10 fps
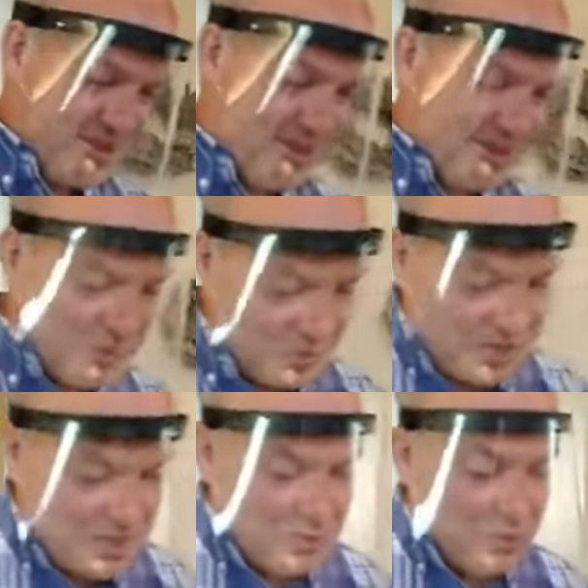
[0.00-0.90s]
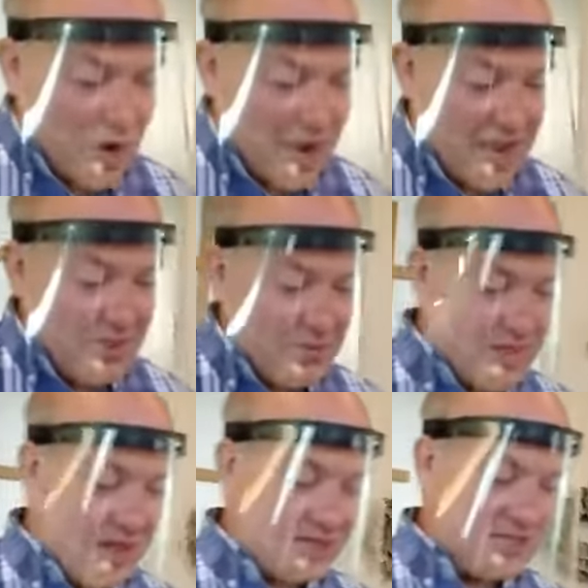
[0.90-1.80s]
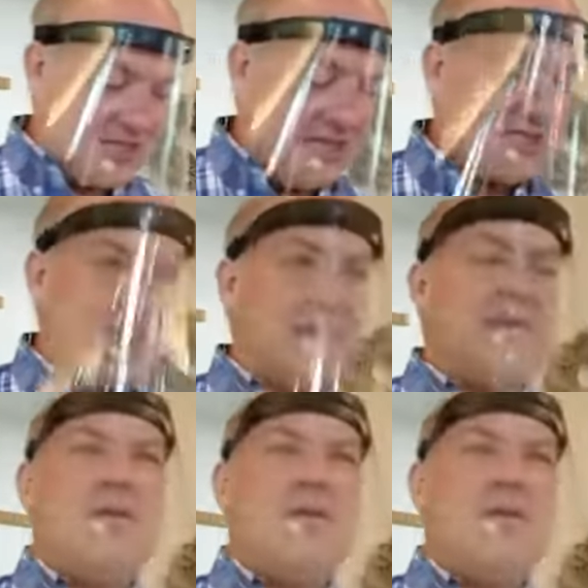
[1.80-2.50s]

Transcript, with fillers: So we need to pray without ceasing.